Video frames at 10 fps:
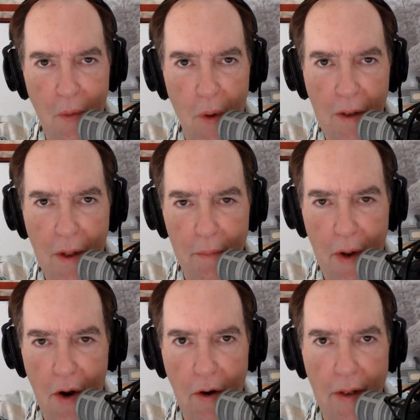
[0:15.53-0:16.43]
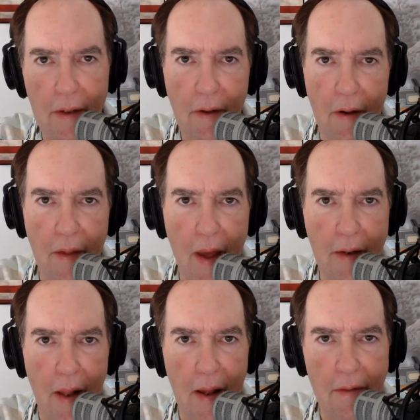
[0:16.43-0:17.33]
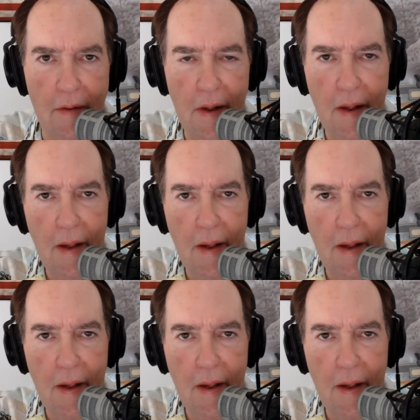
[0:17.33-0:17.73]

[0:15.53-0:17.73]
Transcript: Welcome to Harley on the Headlines.